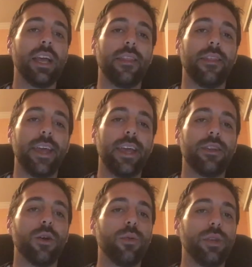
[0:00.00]
They
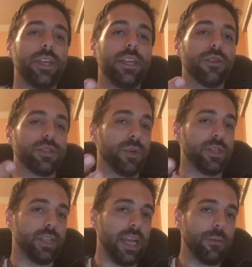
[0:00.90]
don't deal as
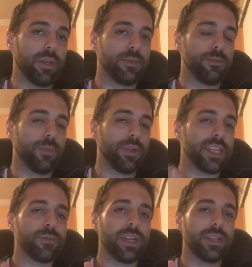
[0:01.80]
much damage, but
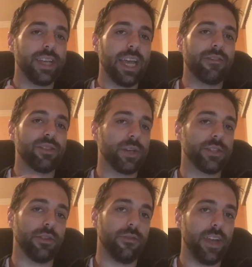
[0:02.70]
because they have
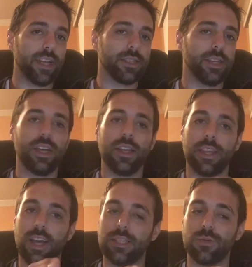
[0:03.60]
special effects.
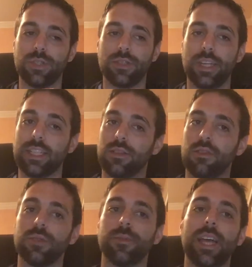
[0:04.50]
The ice wizard, he
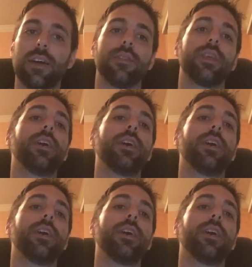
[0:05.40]
slows him down.